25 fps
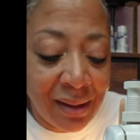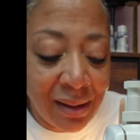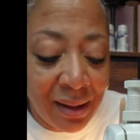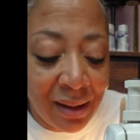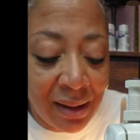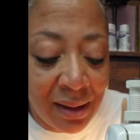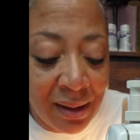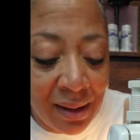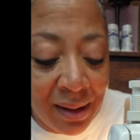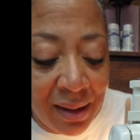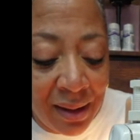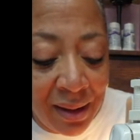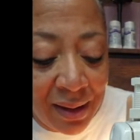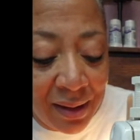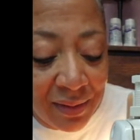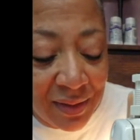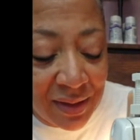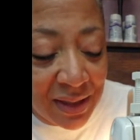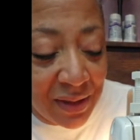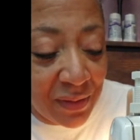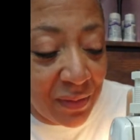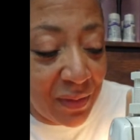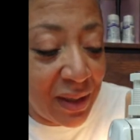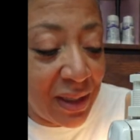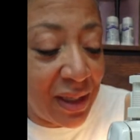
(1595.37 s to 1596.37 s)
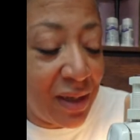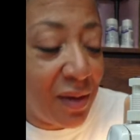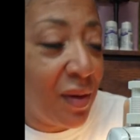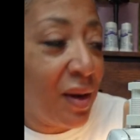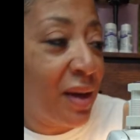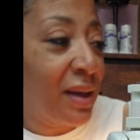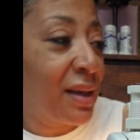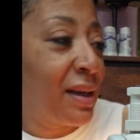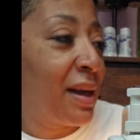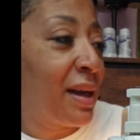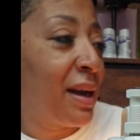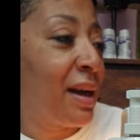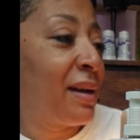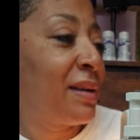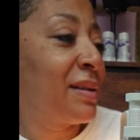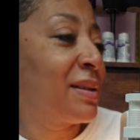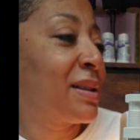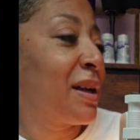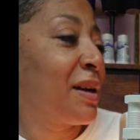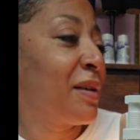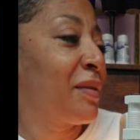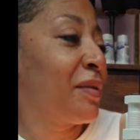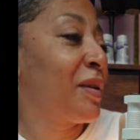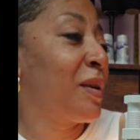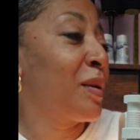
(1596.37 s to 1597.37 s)
Oh, I was getting ready to go out the house. I
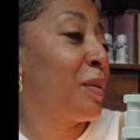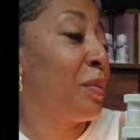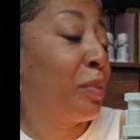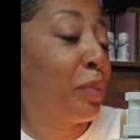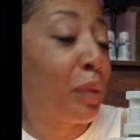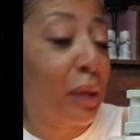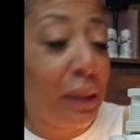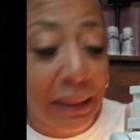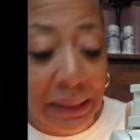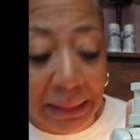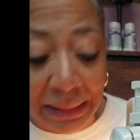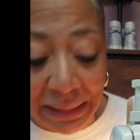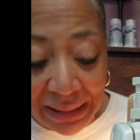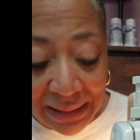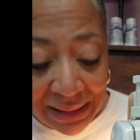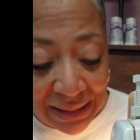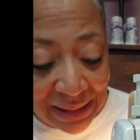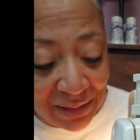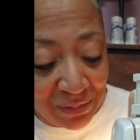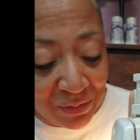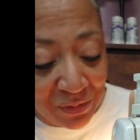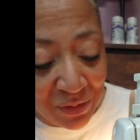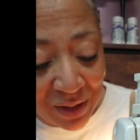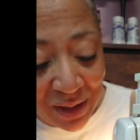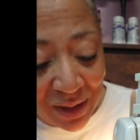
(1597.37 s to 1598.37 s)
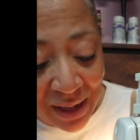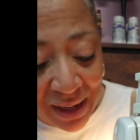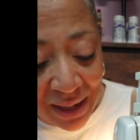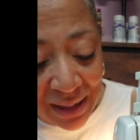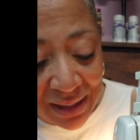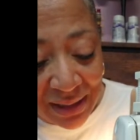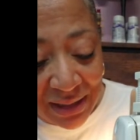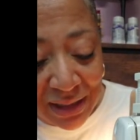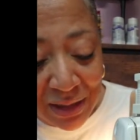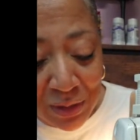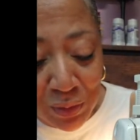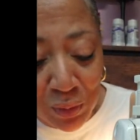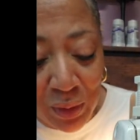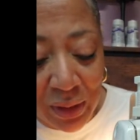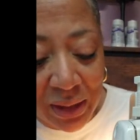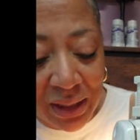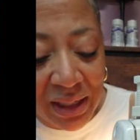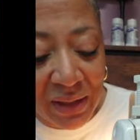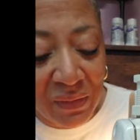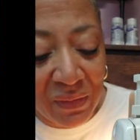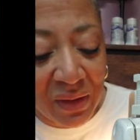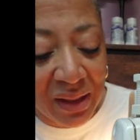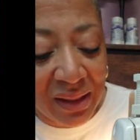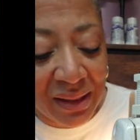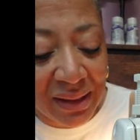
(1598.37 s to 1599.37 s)
completely forgot. I just wasn't
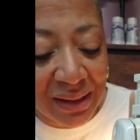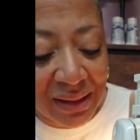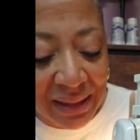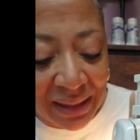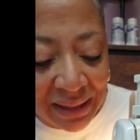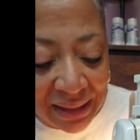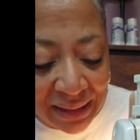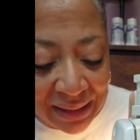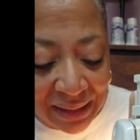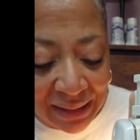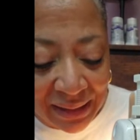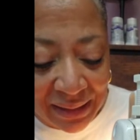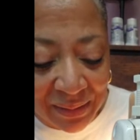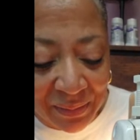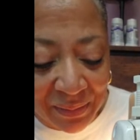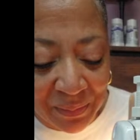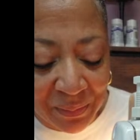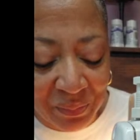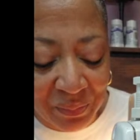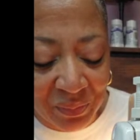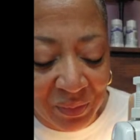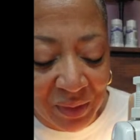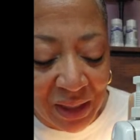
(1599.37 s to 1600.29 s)
even thinking.